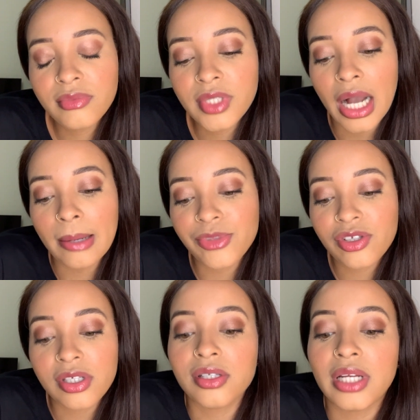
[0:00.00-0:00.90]
I'm just
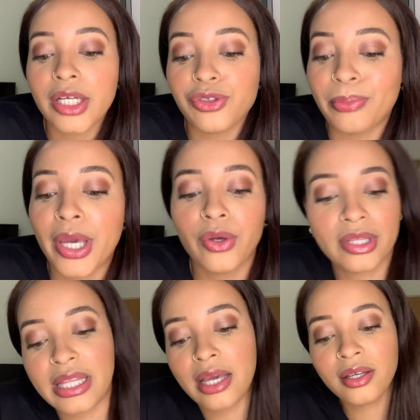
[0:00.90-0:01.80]
going to like do my own
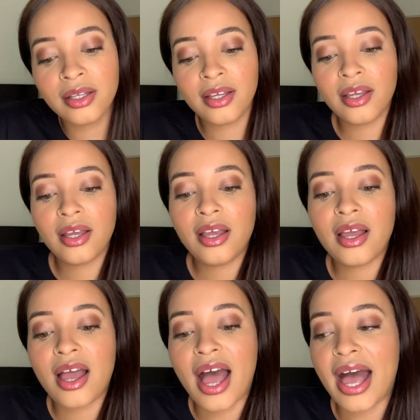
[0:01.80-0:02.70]
thing.
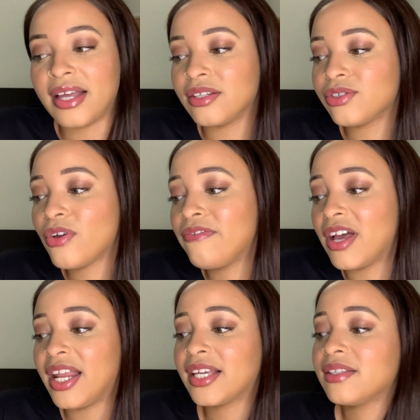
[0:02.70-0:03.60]
And so
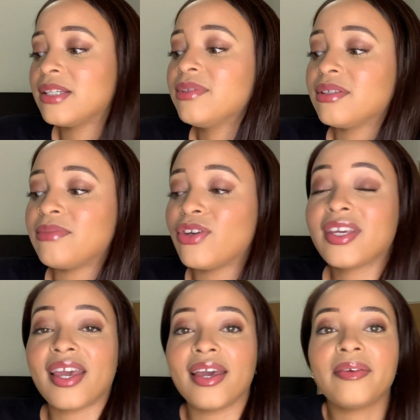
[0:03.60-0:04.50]
far, like, it seems to be
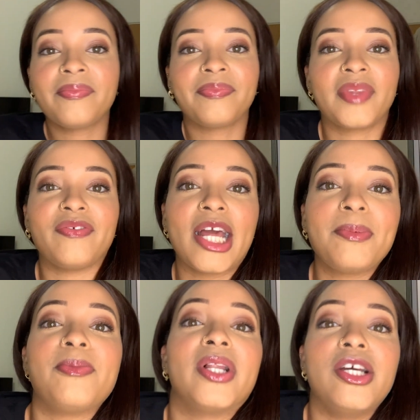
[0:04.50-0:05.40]
okay. I feel like
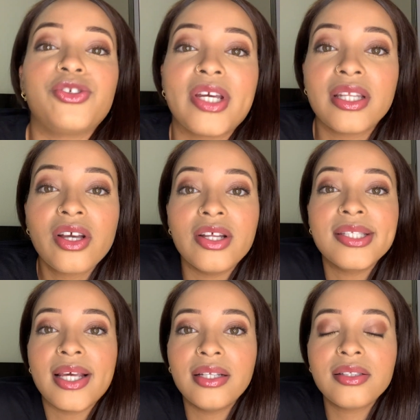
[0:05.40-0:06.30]
people are enjoying the
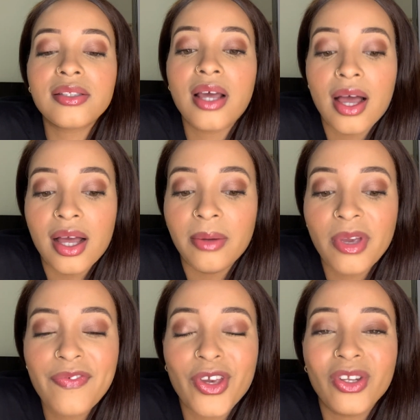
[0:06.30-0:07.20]
content.
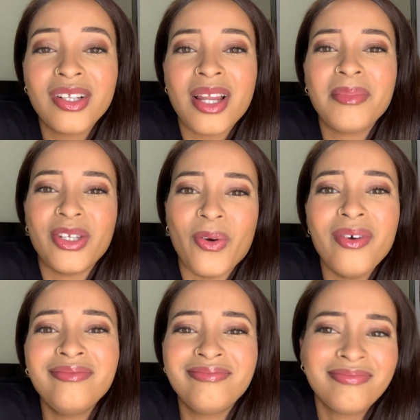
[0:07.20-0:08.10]
If you're not, let me know